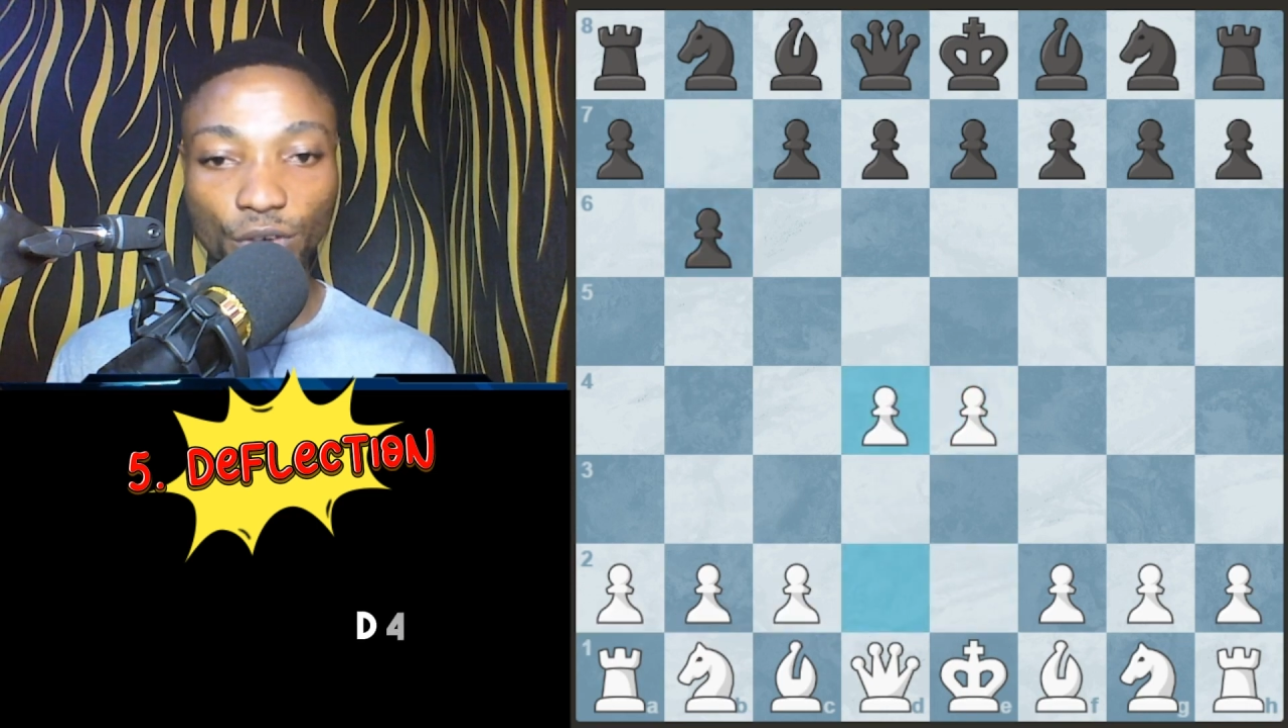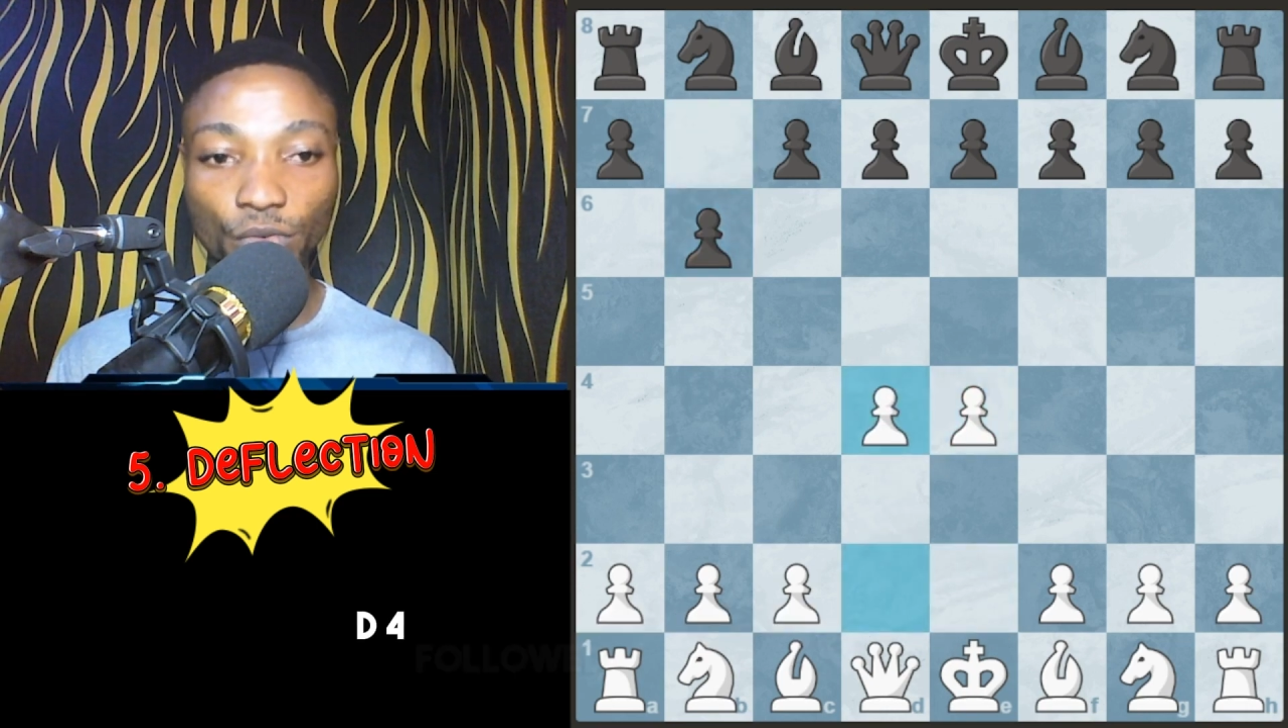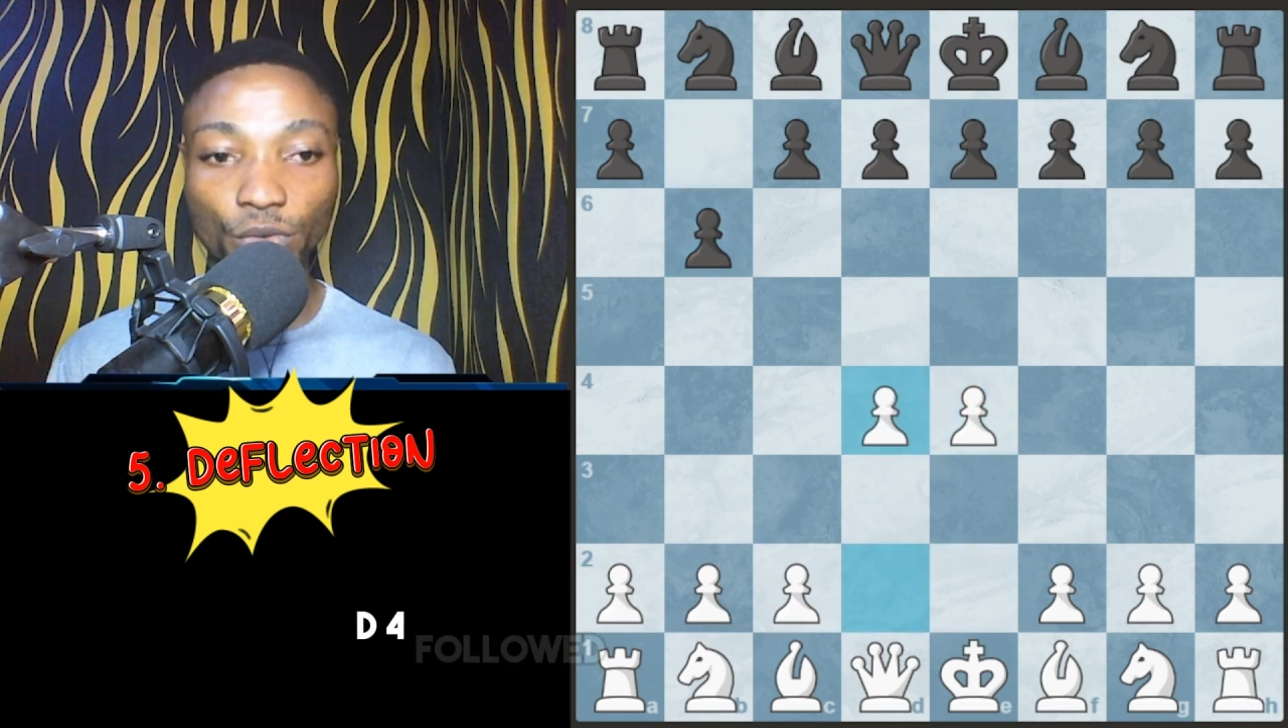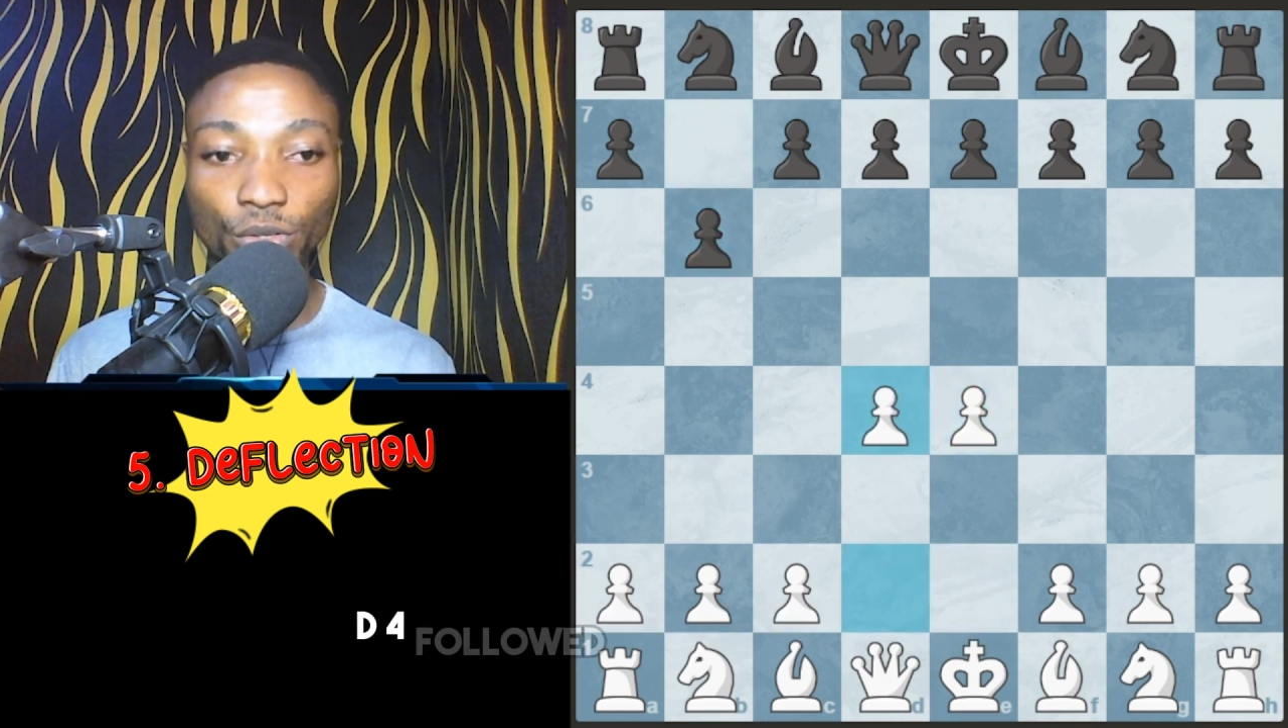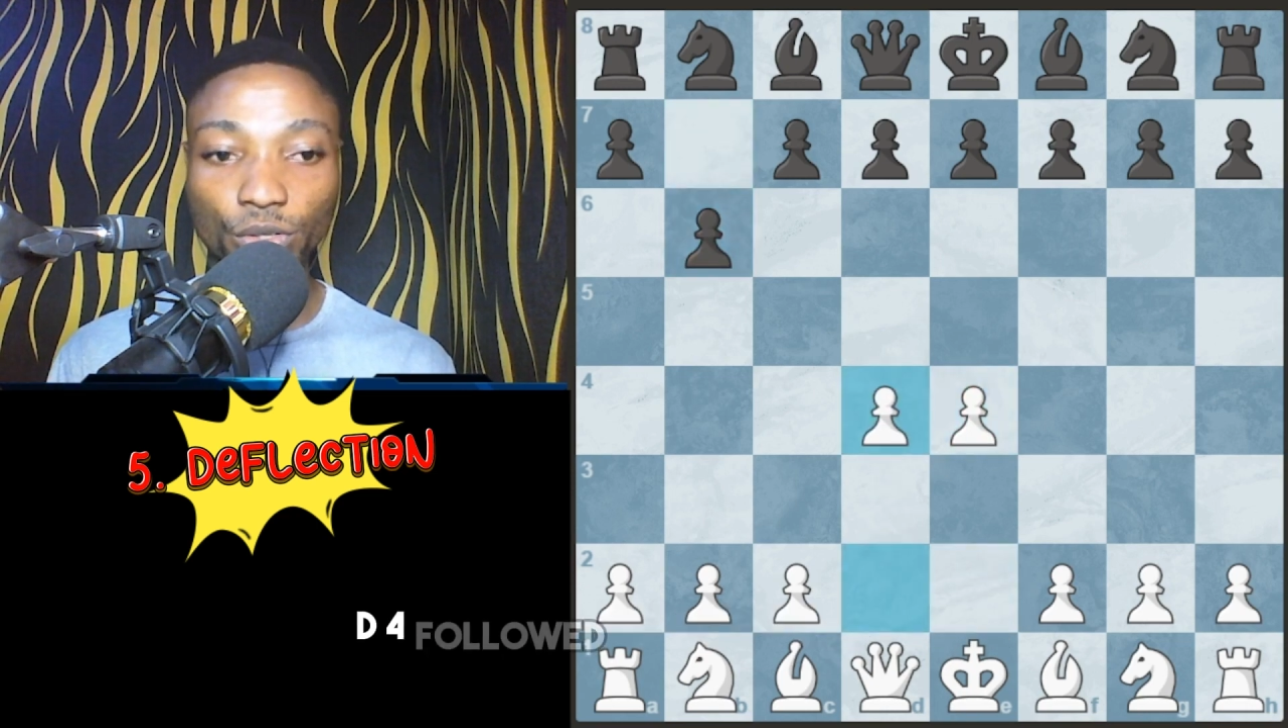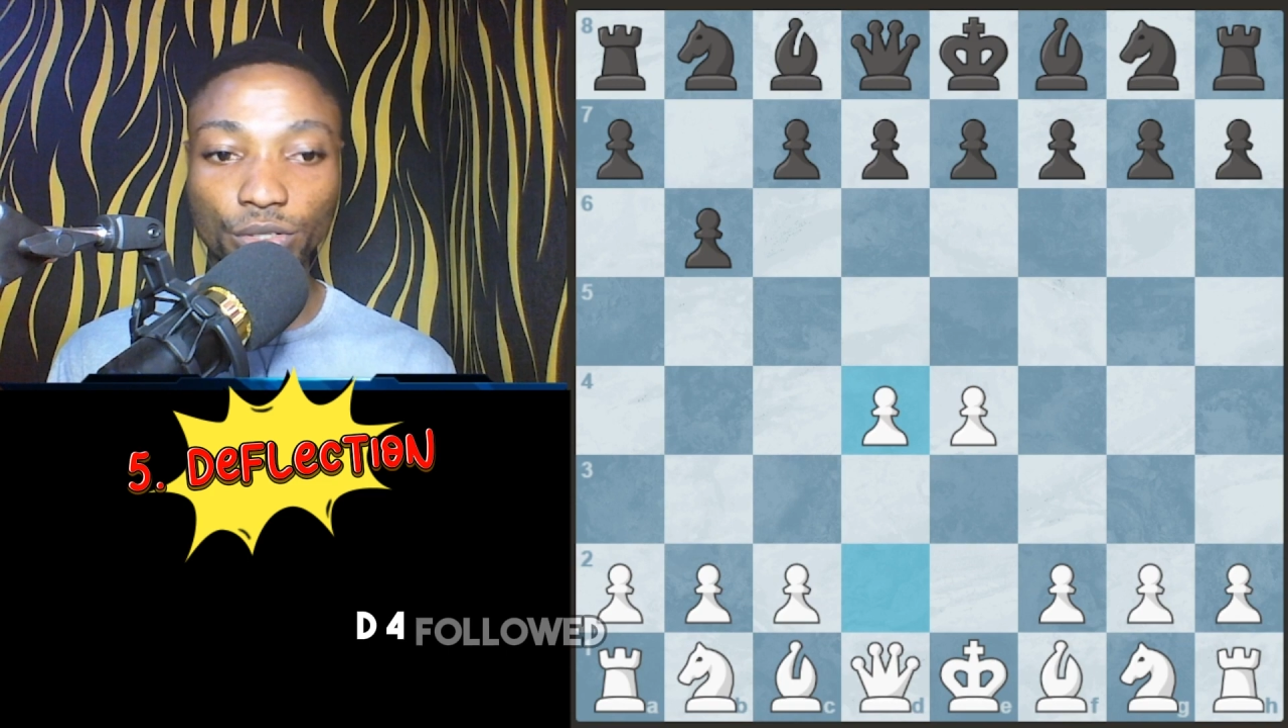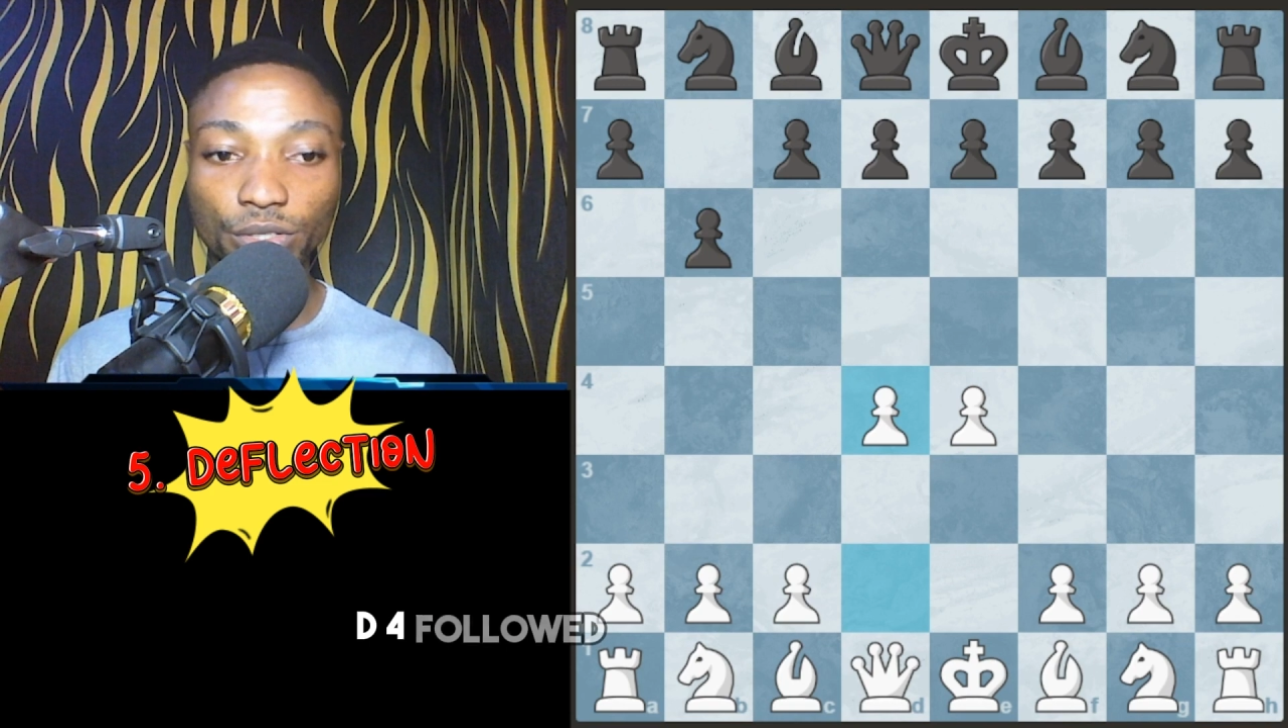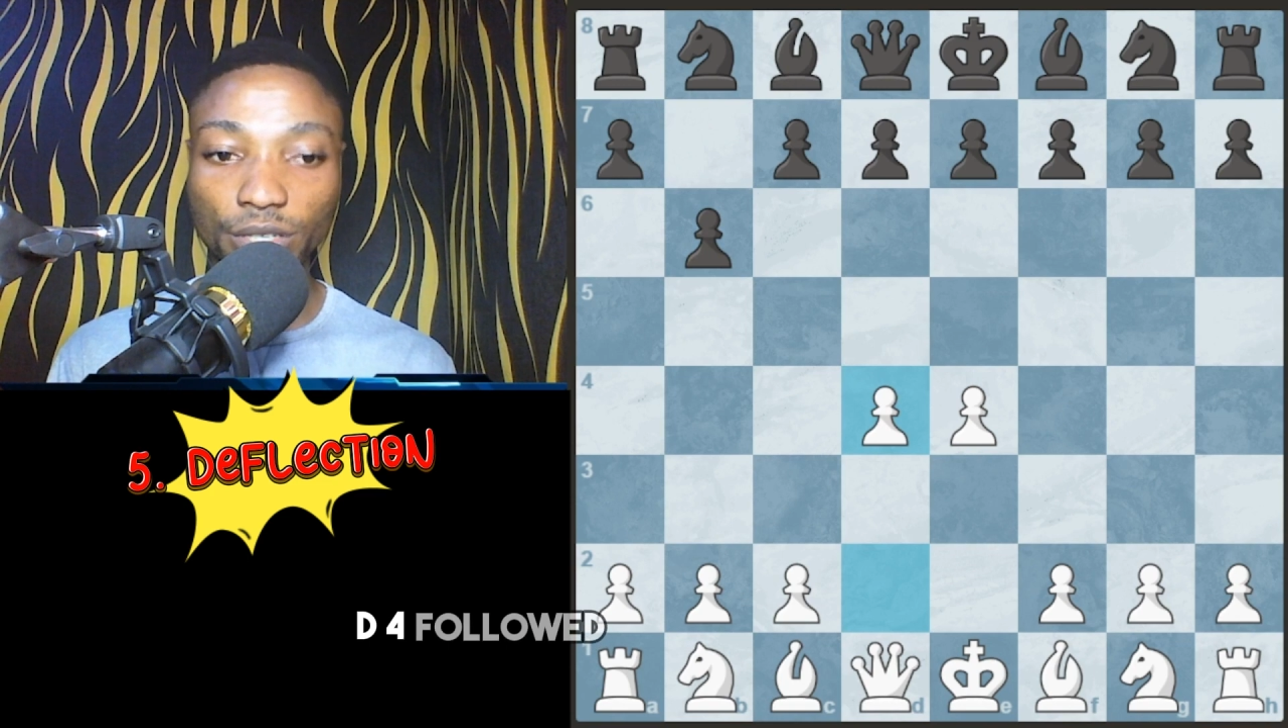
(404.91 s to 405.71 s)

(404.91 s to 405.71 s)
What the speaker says: followed,